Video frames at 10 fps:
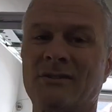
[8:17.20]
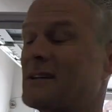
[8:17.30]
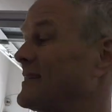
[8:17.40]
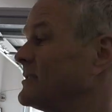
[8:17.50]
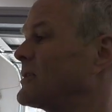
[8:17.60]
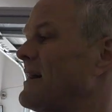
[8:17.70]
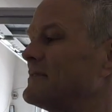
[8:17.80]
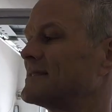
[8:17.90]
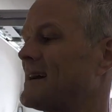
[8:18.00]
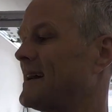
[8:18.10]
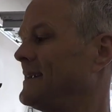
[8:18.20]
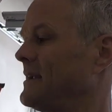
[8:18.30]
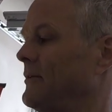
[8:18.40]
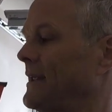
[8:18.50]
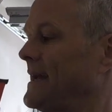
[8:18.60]
side. The driver's side
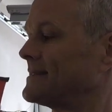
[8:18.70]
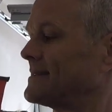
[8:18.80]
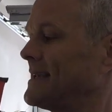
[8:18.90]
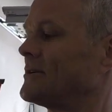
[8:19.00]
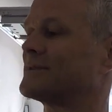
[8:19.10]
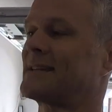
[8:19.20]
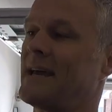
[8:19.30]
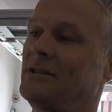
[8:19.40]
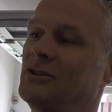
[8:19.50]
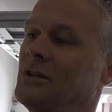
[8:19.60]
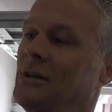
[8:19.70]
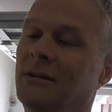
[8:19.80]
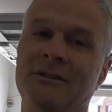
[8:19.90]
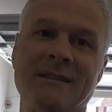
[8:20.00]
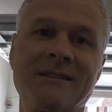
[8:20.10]
only has a single stage,
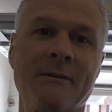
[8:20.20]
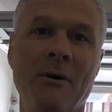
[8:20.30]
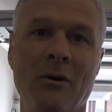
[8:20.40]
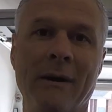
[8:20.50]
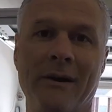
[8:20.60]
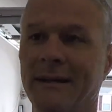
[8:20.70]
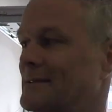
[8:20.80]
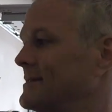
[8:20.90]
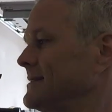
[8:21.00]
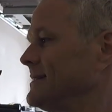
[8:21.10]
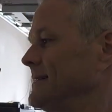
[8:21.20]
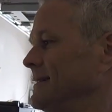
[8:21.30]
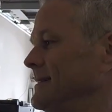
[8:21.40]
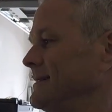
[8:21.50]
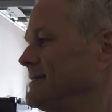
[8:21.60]
just the ball bearings.
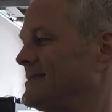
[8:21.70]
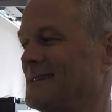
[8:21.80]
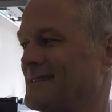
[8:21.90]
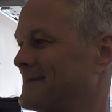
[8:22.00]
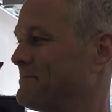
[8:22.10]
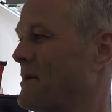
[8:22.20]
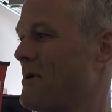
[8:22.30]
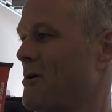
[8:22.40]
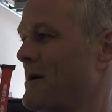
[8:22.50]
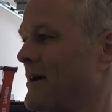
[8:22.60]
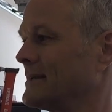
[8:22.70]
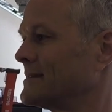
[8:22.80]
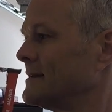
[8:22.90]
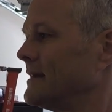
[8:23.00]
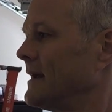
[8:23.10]
It's just the ball bearings.
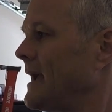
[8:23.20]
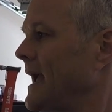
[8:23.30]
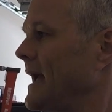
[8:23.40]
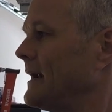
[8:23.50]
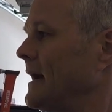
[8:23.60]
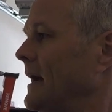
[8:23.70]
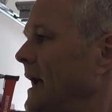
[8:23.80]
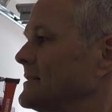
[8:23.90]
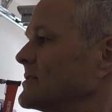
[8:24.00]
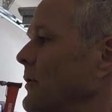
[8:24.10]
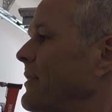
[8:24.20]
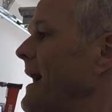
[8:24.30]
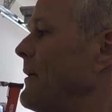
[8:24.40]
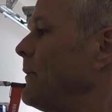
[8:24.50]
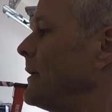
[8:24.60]
And so
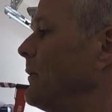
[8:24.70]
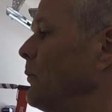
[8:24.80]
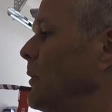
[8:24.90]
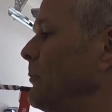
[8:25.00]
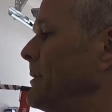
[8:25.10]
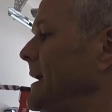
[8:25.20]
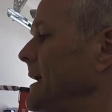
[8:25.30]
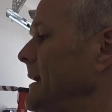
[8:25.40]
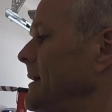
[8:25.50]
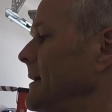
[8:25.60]
that one will be,